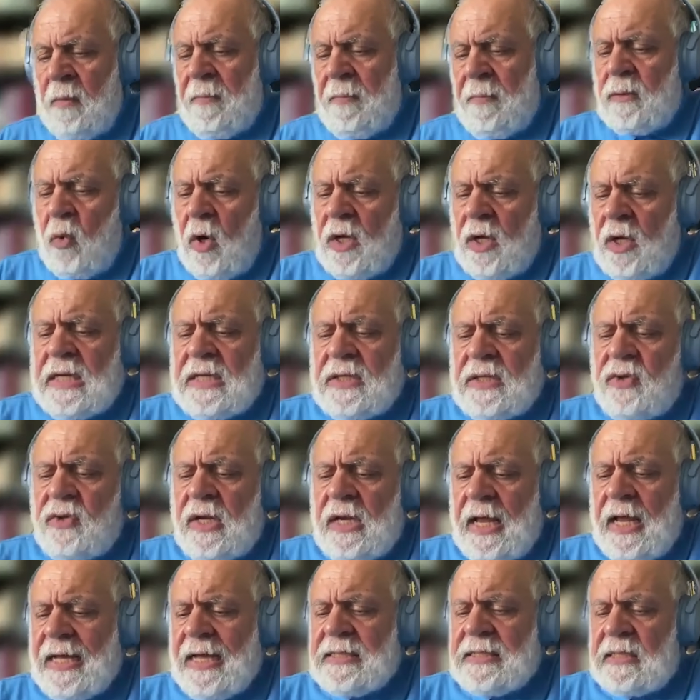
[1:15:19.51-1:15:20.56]
But what
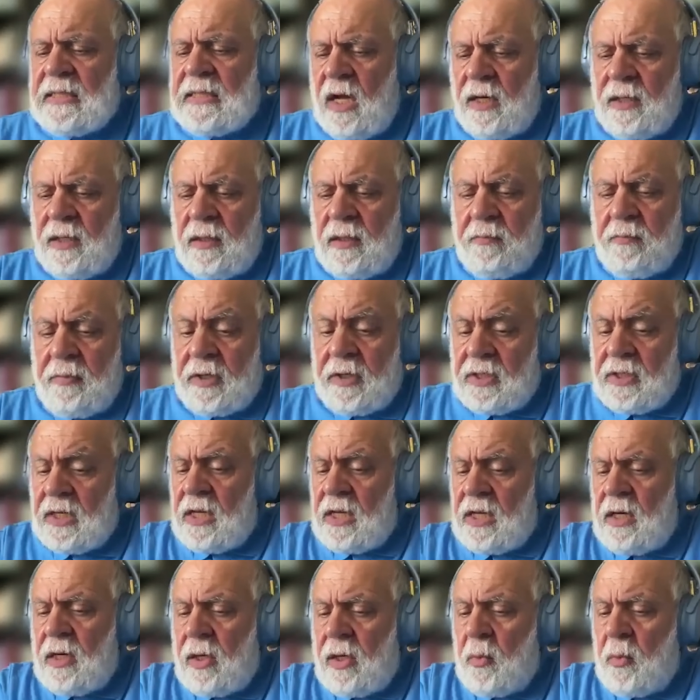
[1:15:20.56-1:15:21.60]
Israel has done,
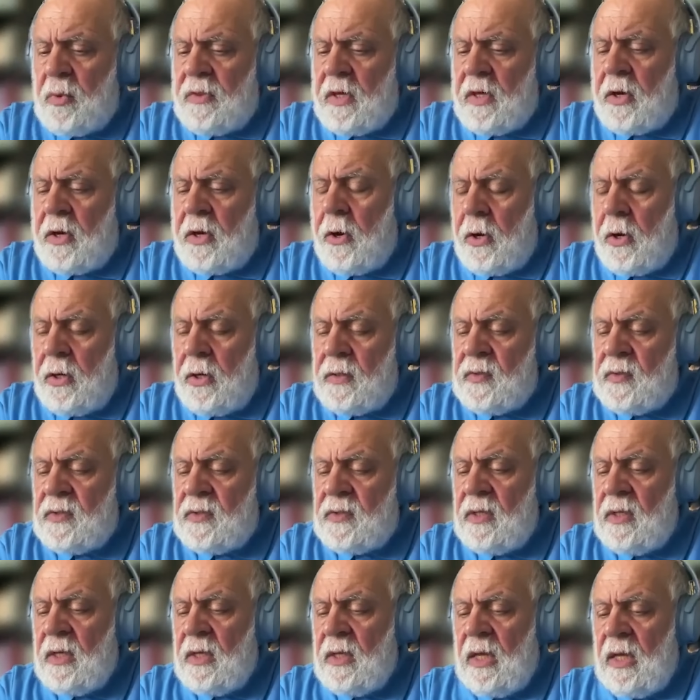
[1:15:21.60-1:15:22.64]
particularly with the
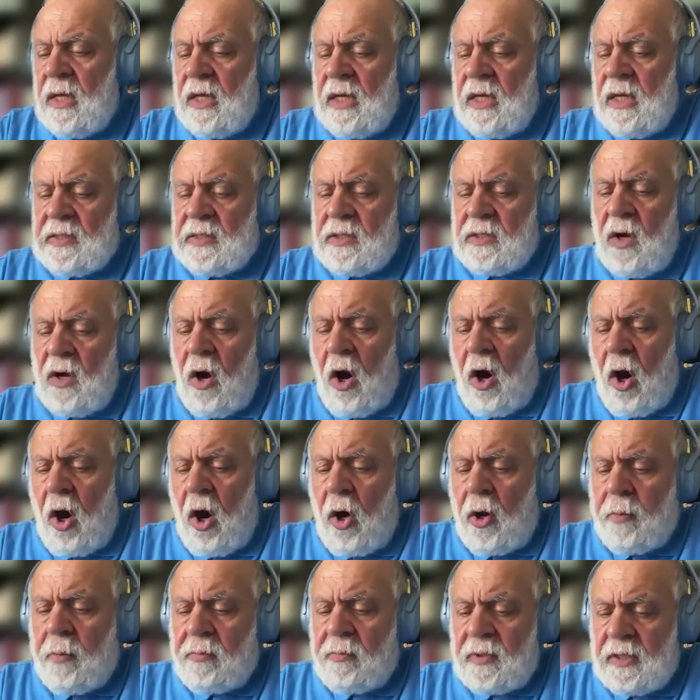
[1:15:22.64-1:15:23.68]
Kurds, is
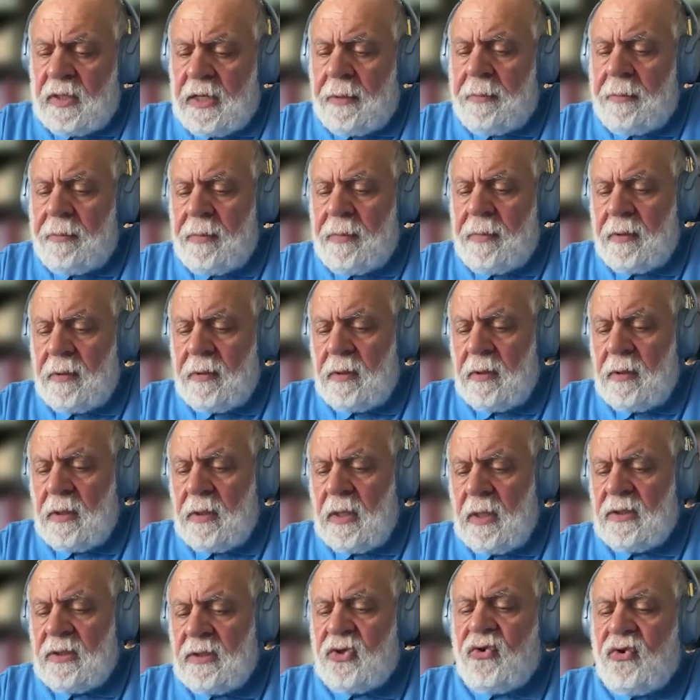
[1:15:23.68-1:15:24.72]
arm them,
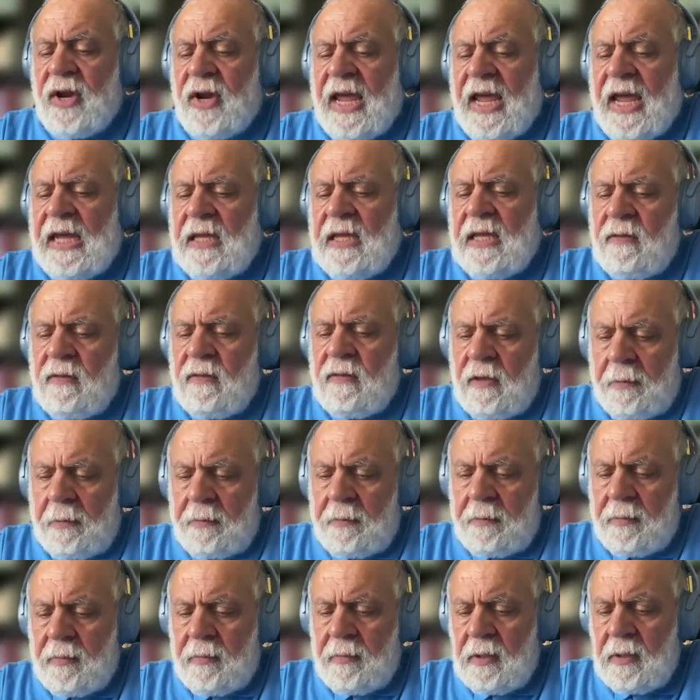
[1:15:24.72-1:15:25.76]
train
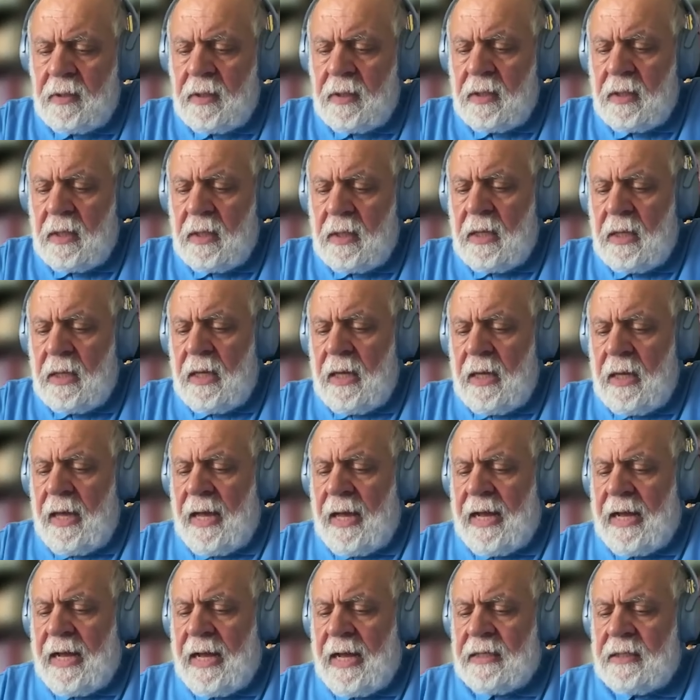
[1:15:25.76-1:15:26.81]
them.
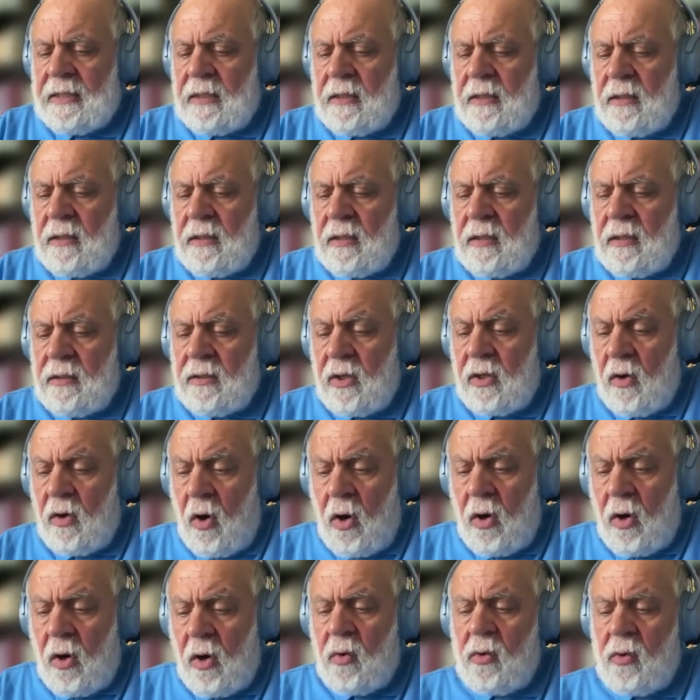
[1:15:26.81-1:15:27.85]
And there
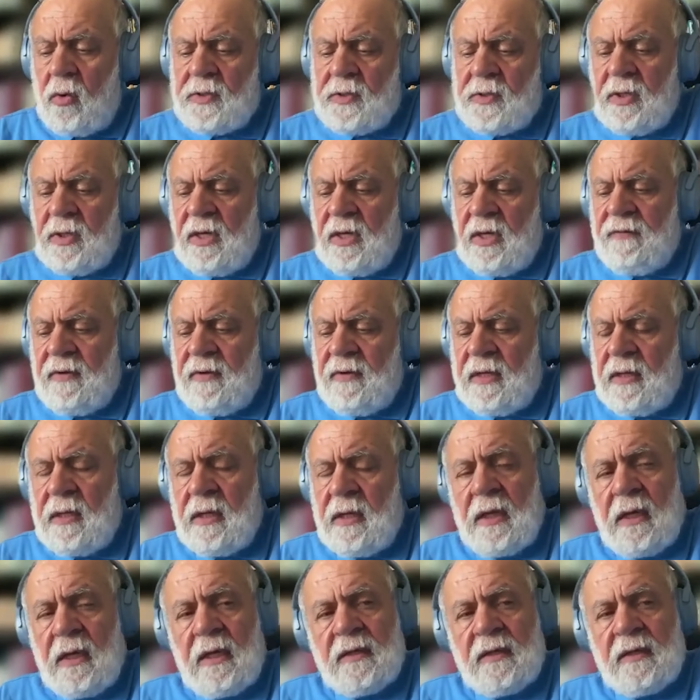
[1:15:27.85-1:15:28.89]
are also
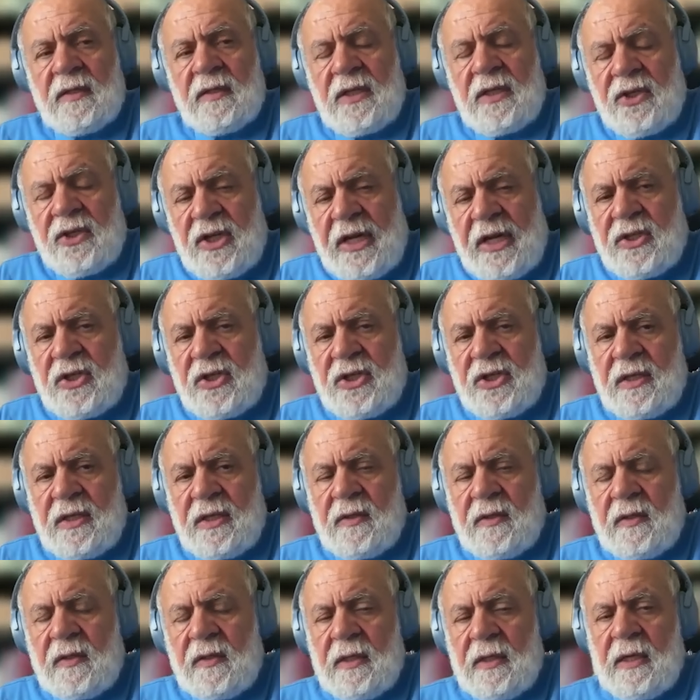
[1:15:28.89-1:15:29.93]
even
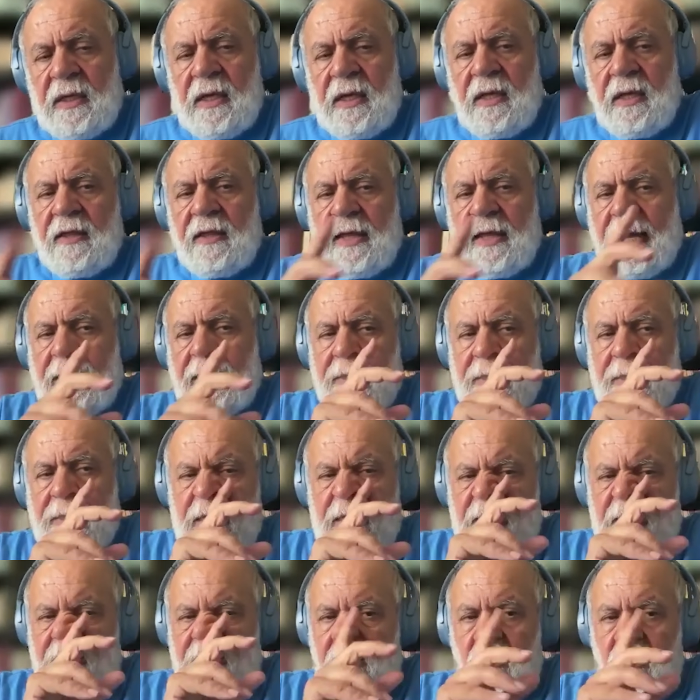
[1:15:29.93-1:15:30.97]
suggestions that
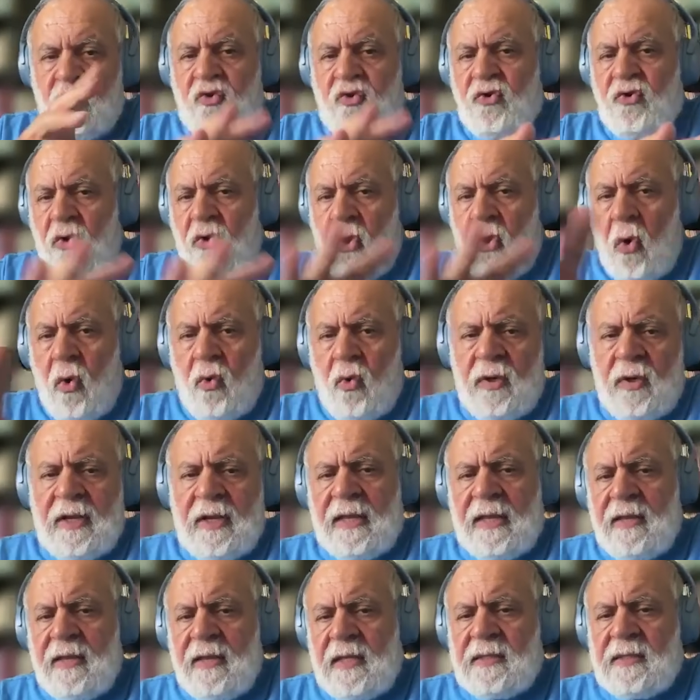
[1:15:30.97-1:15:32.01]
these drones
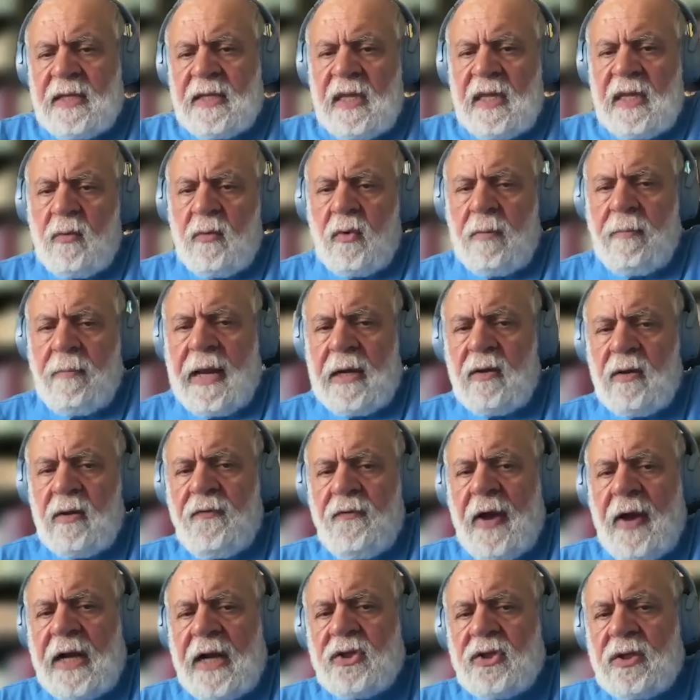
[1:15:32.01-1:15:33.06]
that they say they were
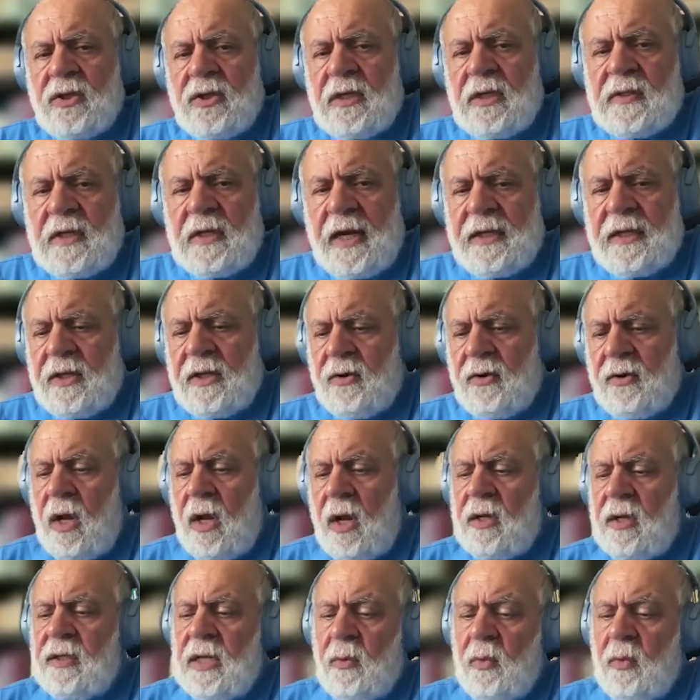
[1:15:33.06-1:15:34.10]
manufactured inside
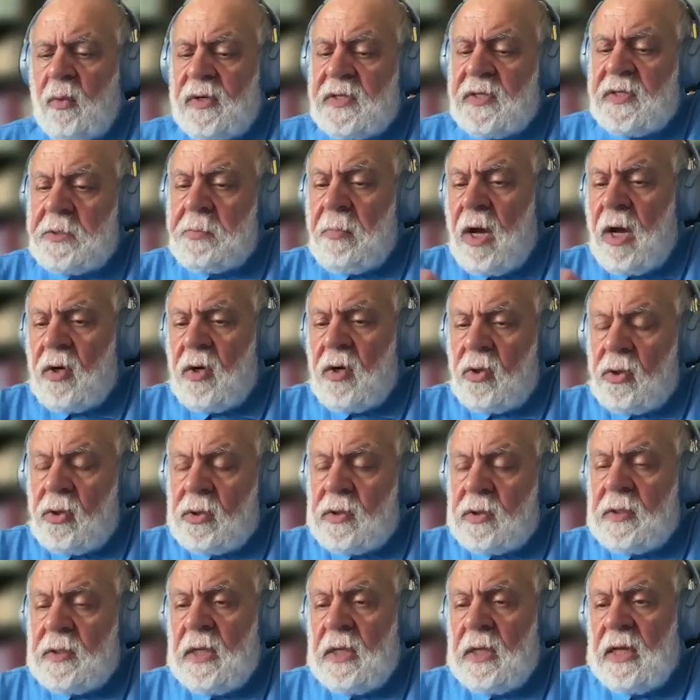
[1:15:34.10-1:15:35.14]
Iran, they were
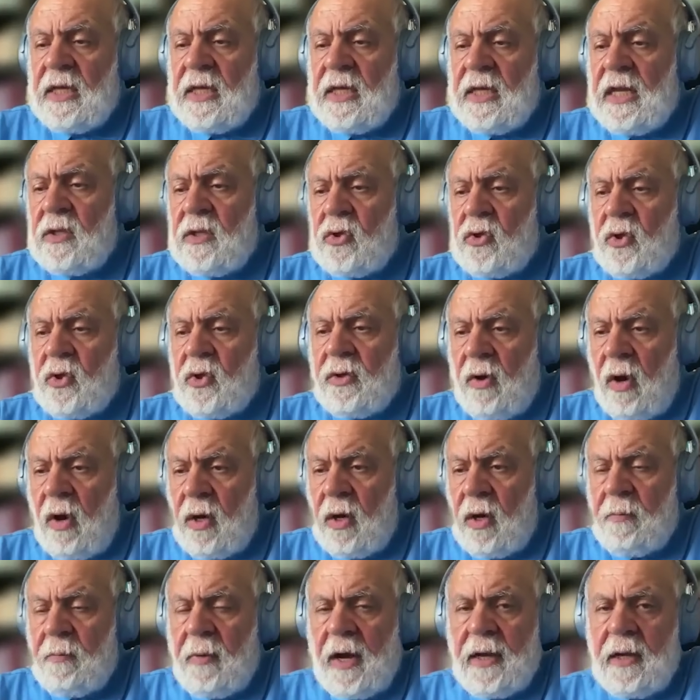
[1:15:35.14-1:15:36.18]
smuggled into
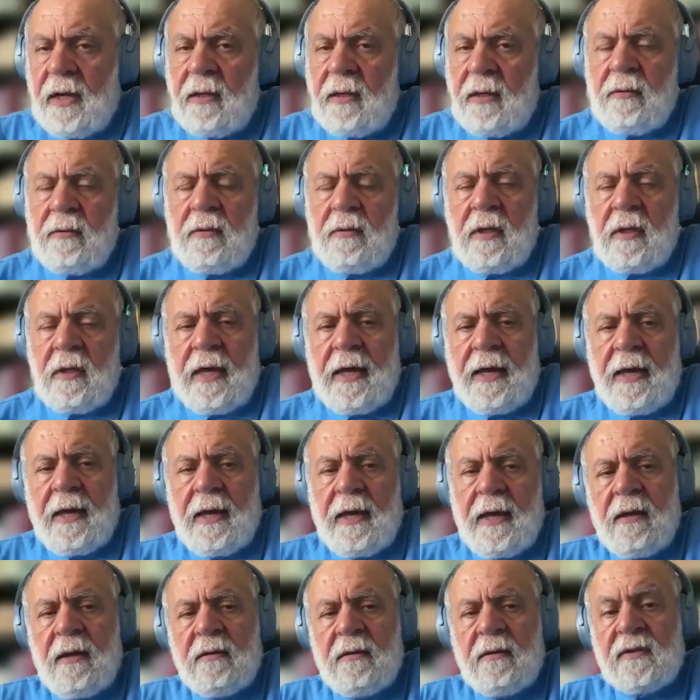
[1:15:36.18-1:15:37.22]
Iran by
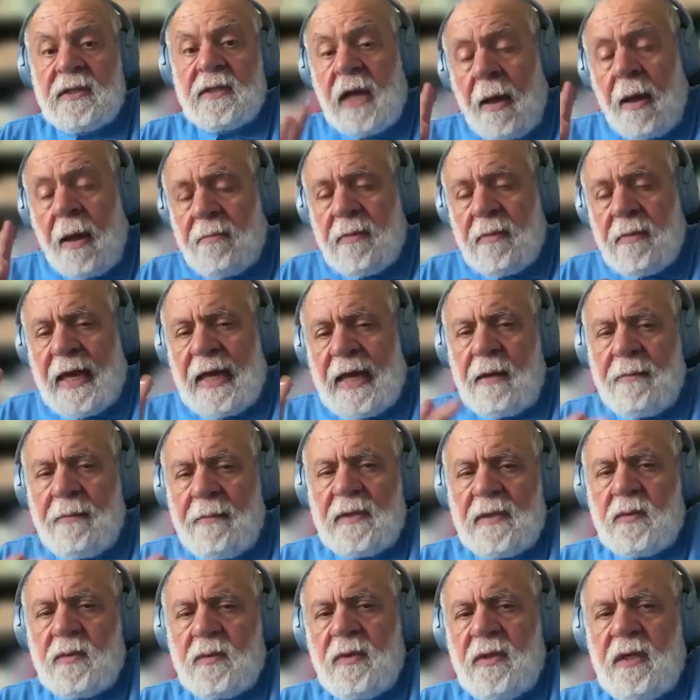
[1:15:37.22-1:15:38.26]
some
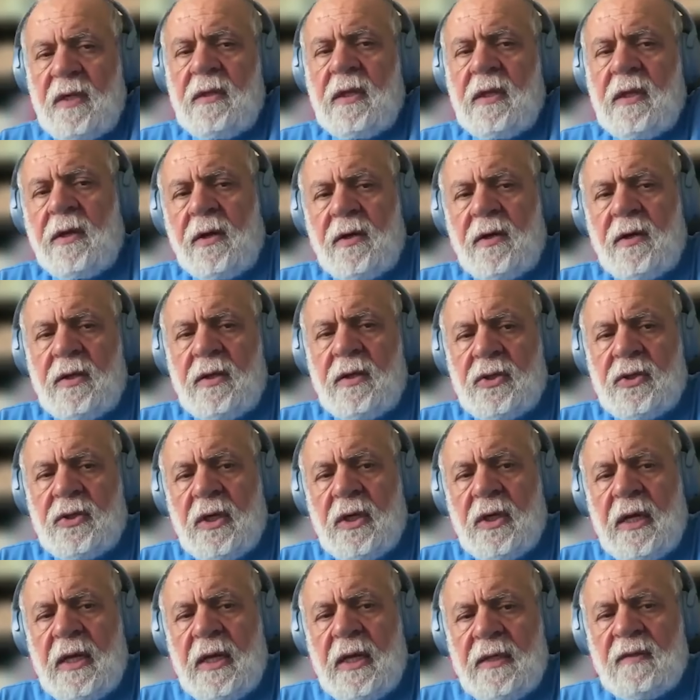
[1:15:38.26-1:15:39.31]
elements within the
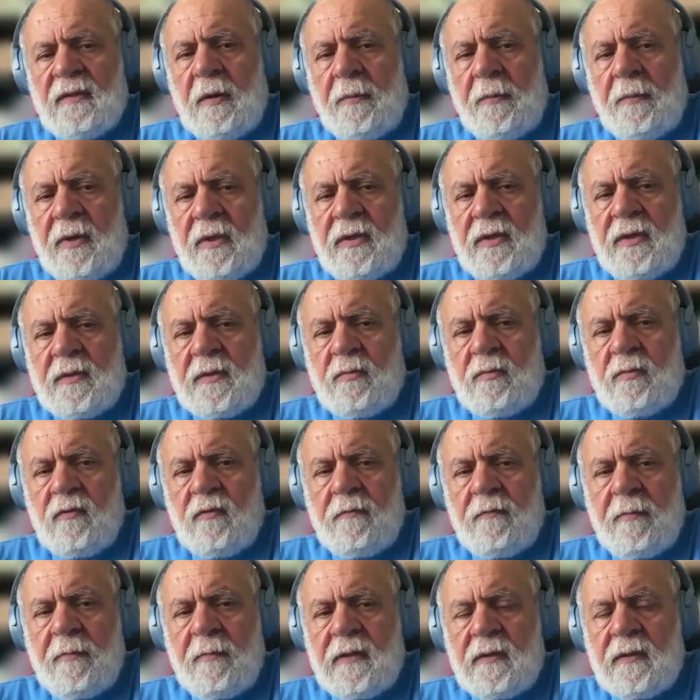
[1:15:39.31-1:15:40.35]
Kurdish separatist
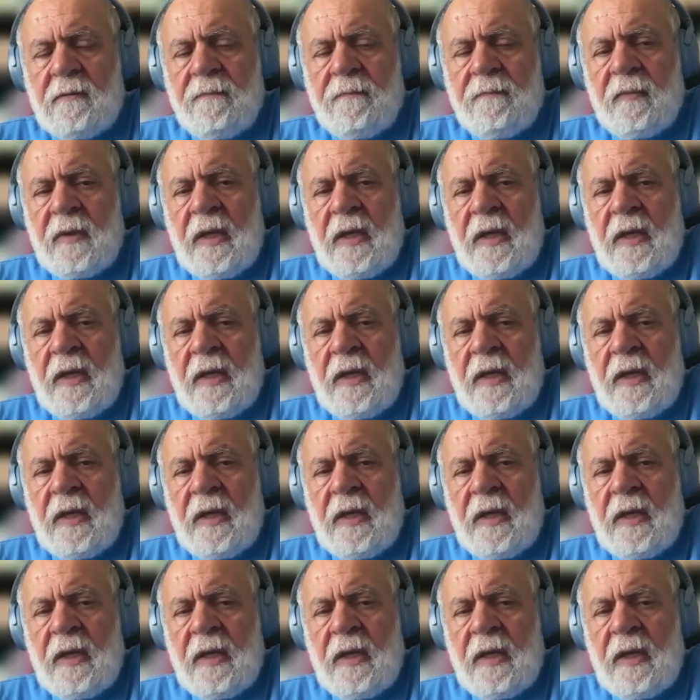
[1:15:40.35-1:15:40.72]
movements.